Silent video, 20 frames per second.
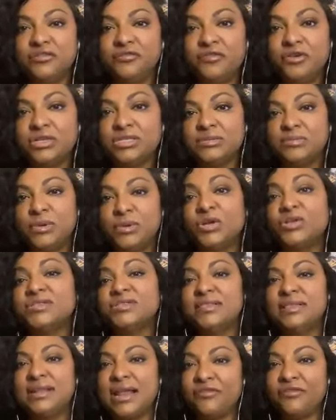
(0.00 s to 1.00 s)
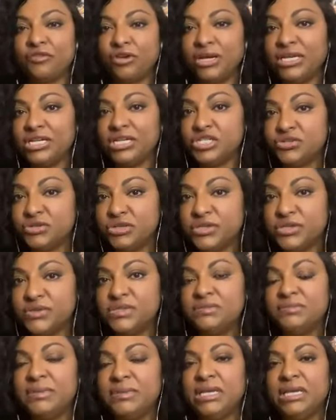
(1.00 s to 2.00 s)
the first person that ever
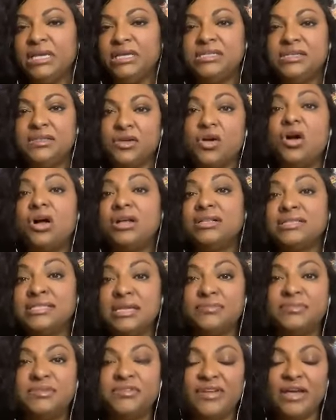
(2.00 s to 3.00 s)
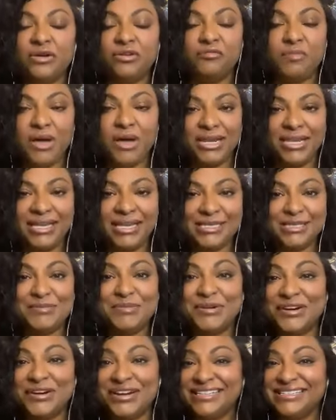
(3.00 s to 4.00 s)
introduced me to the concept of out of body
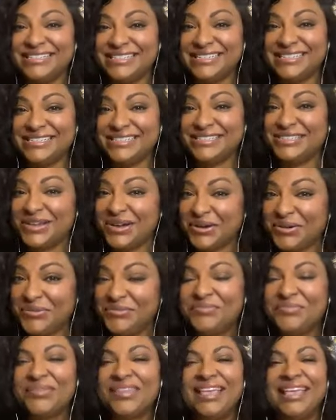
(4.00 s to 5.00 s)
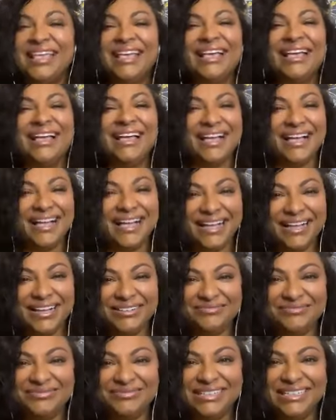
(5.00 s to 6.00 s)
experiences. So
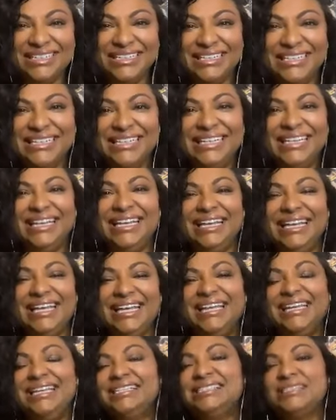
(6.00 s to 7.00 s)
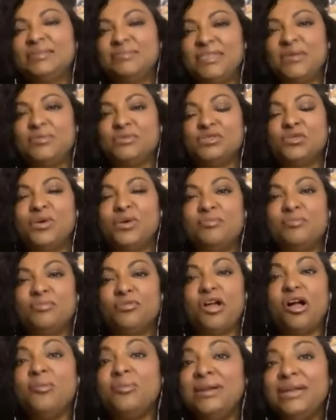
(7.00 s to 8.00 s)
um, it, it is something that was quite
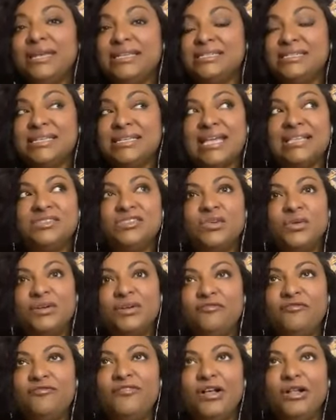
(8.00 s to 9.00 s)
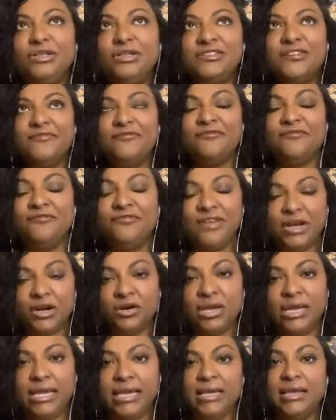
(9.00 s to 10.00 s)
prominent. And so it felt
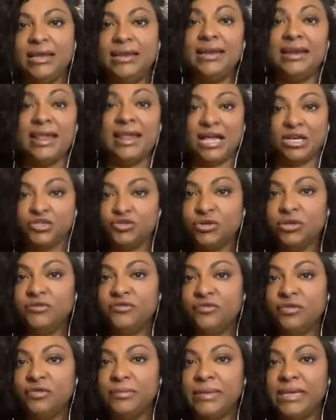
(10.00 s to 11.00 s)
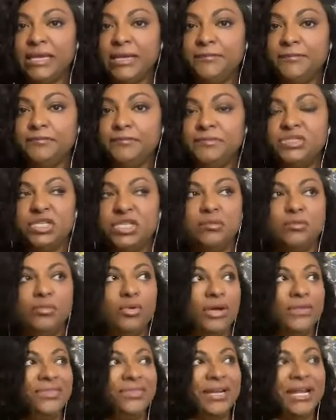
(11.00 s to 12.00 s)
very natural for me to the
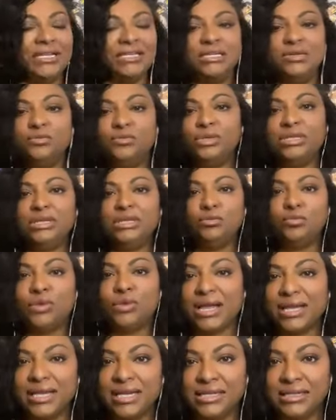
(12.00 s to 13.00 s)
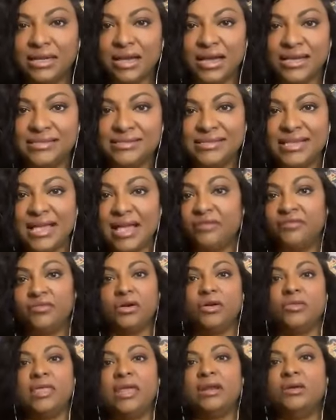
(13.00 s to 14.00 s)
point that I didn't really recognize
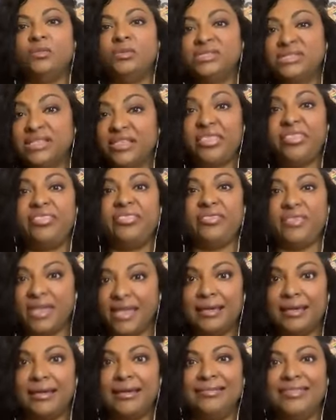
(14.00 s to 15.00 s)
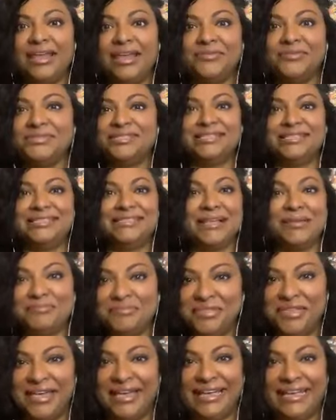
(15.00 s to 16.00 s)
ever that it was a thing, that it was a
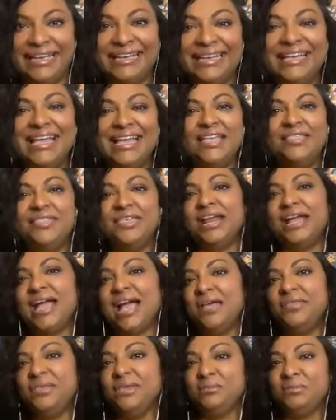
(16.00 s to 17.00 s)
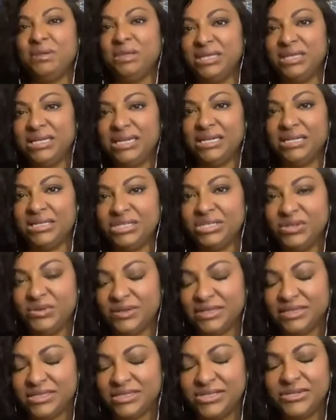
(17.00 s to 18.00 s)
something that I had the ability to
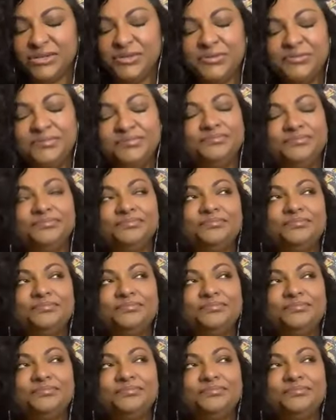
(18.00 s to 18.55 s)
tune into.